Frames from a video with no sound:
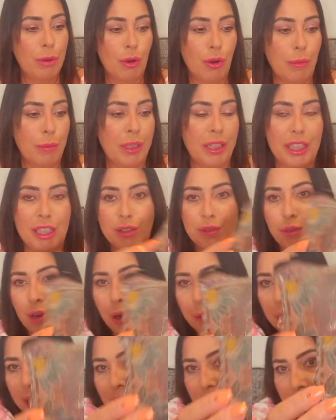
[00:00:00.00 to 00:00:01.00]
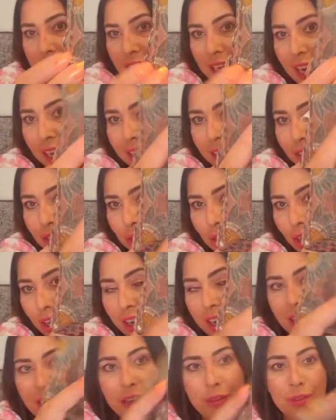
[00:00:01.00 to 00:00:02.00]
bought me this from India. It's got
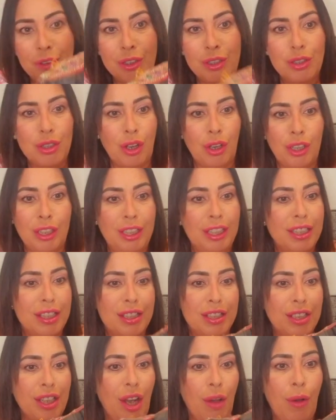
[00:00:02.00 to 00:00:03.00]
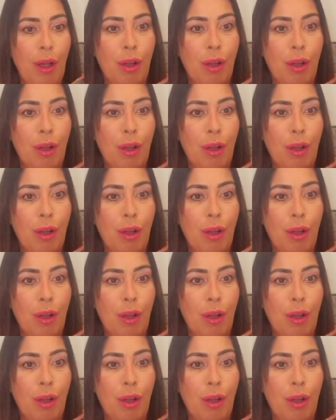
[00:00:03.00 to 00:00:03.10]
an elephant on and it's so